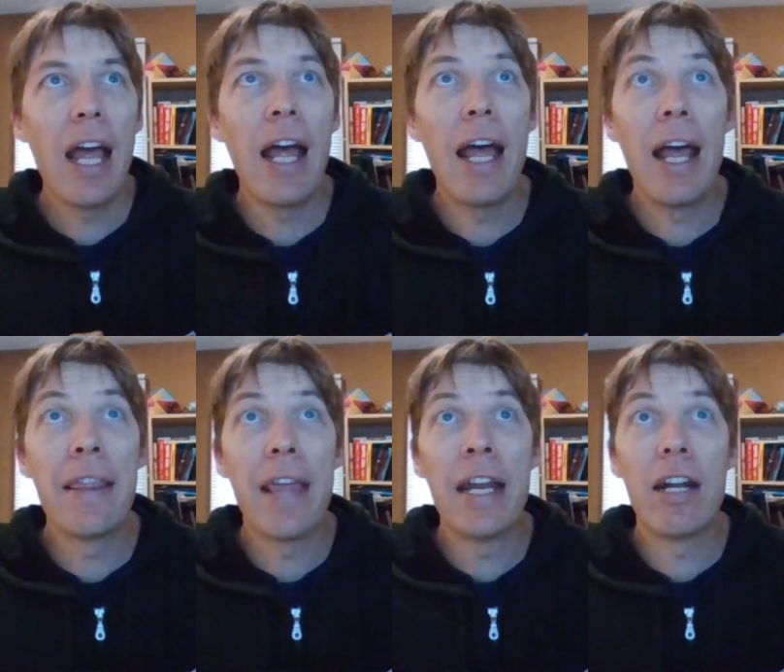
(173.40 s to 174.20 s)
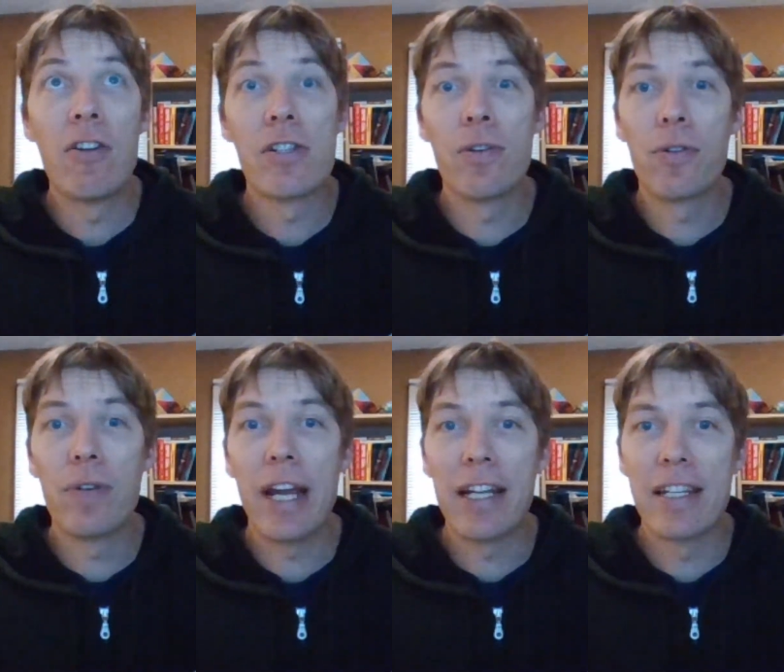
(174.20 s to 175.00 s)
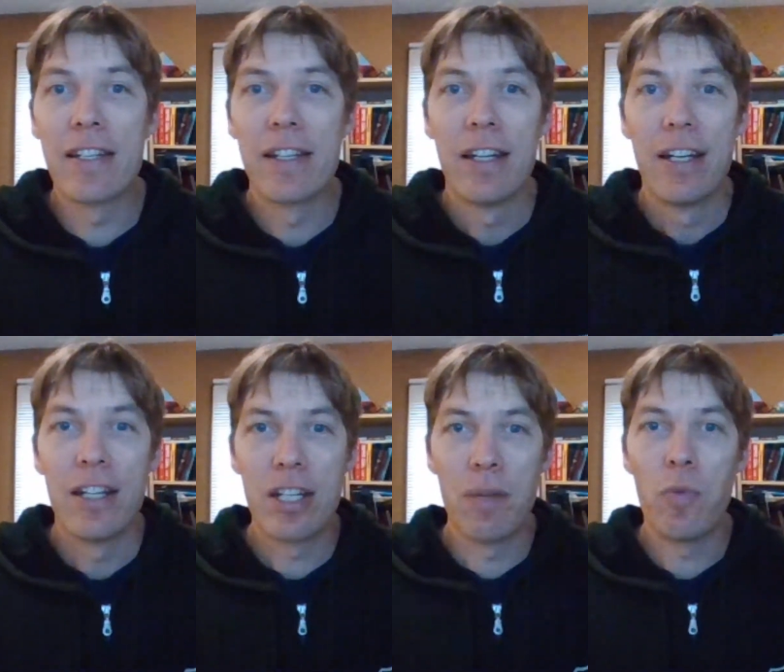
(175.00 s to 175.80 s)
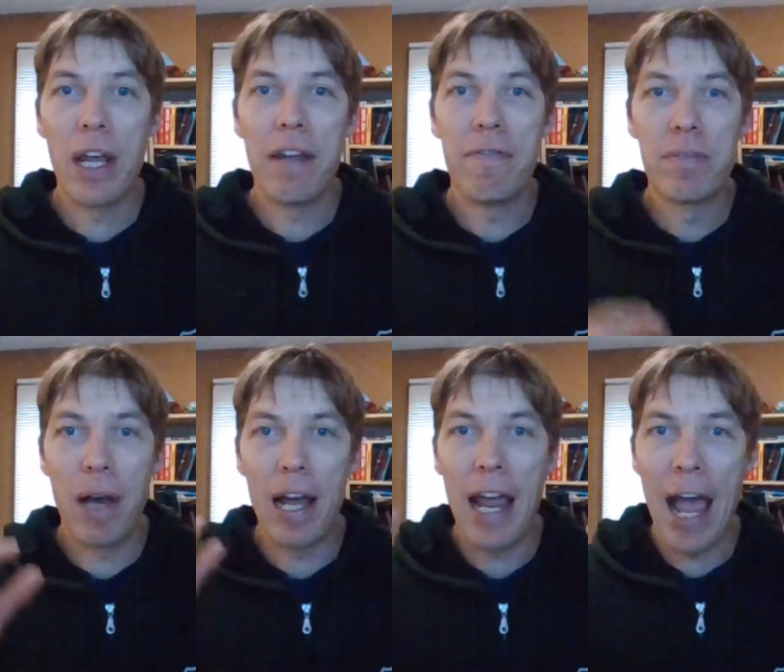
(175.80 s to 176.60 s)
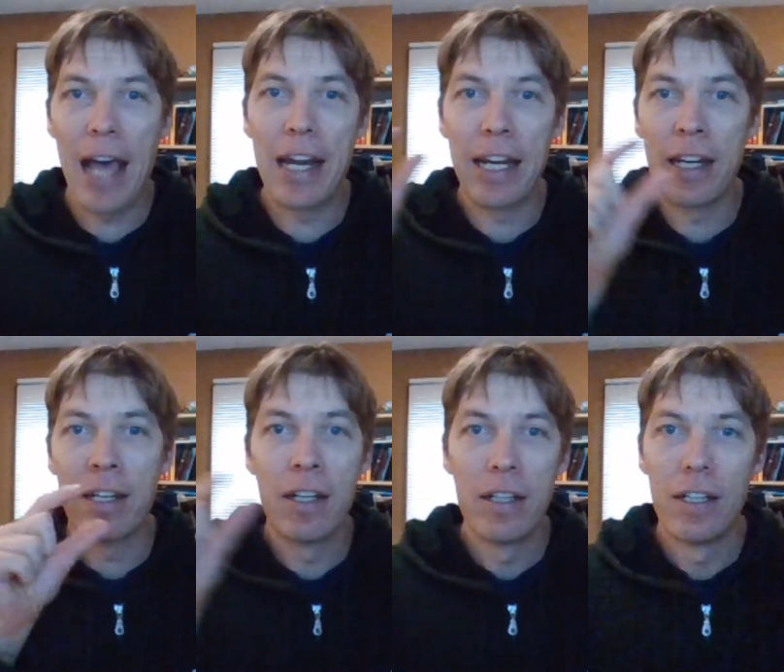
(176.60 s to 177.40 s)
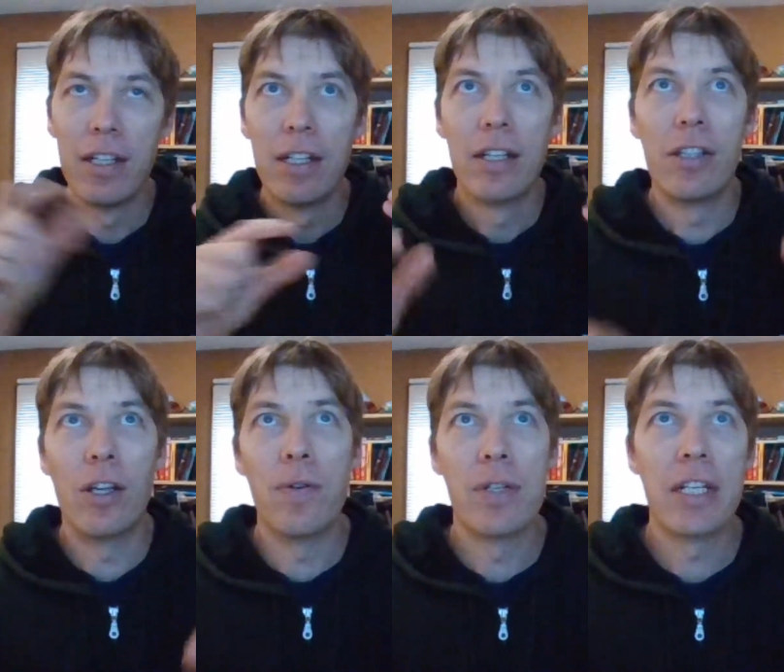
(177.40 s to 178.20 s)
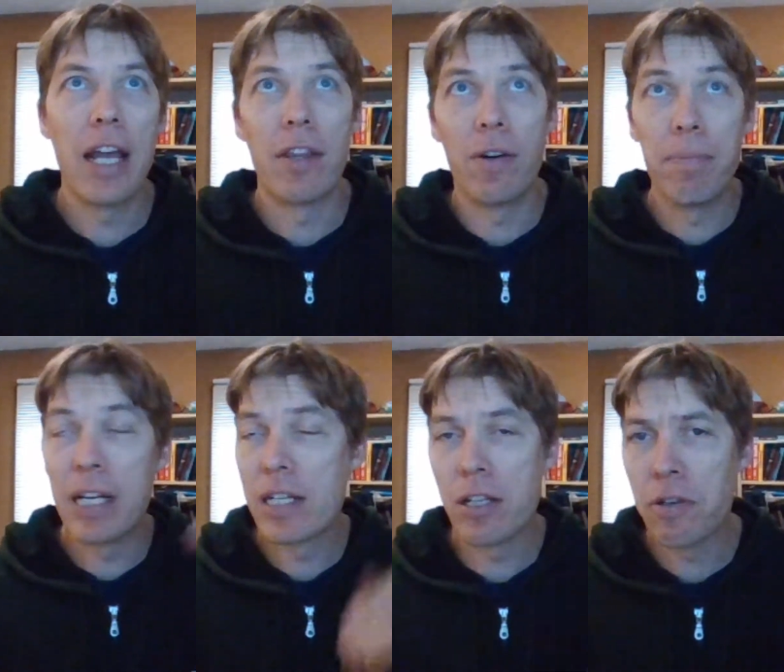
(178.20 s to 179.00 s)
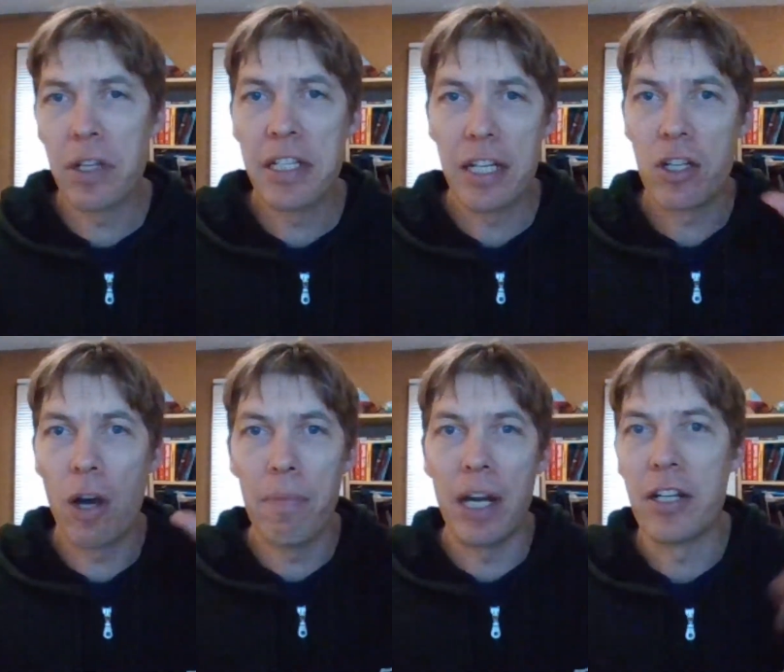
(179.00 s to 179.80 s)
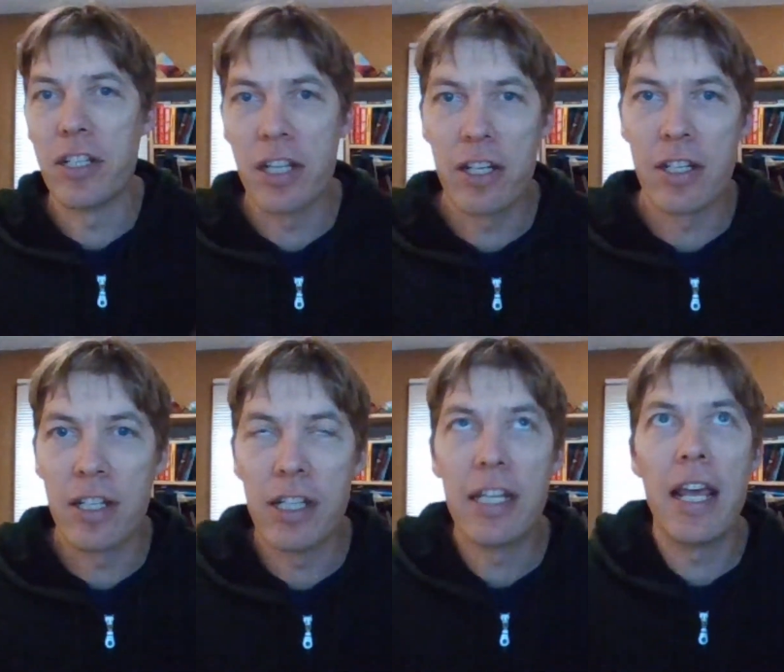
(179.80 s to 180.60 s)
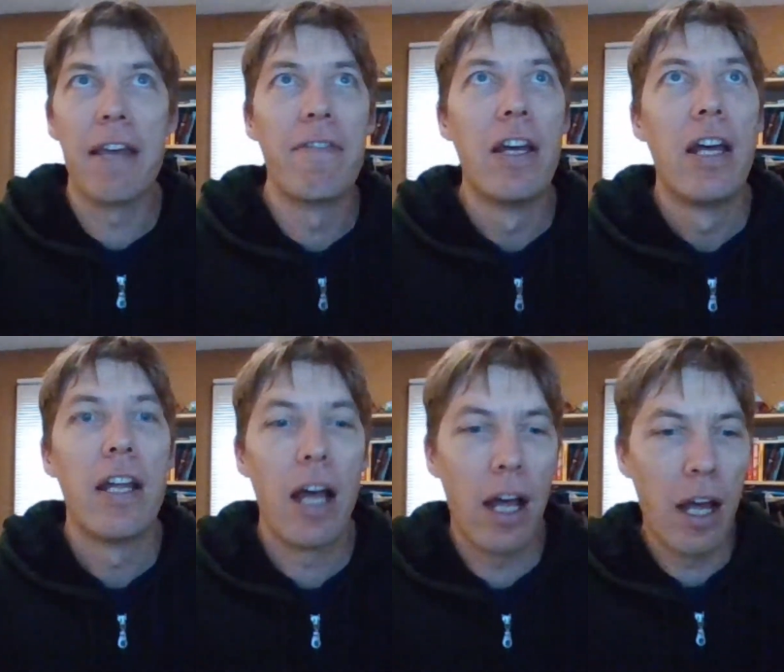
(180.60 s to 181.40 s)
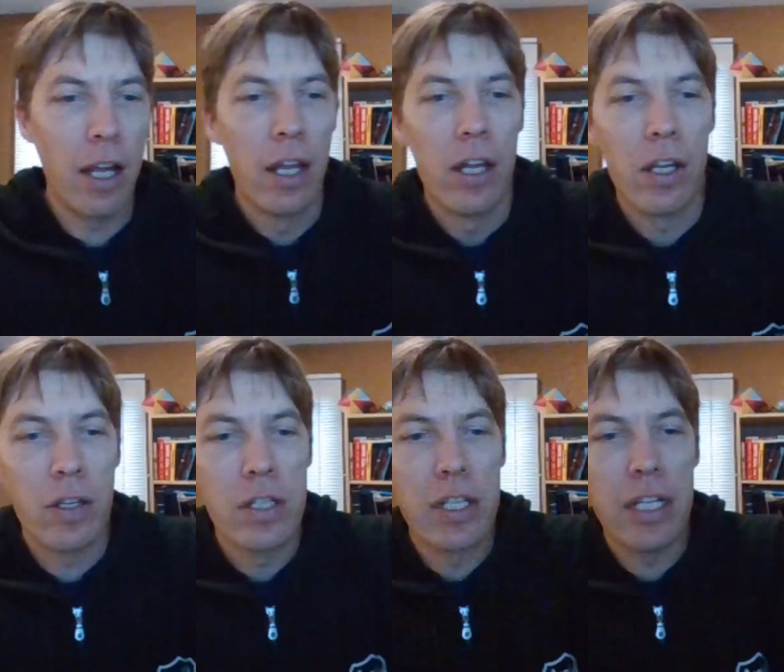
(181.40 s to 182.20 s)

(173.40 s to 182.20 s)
And then it also creates some waves by adding those together. And because there's only six combinations, I just gave, you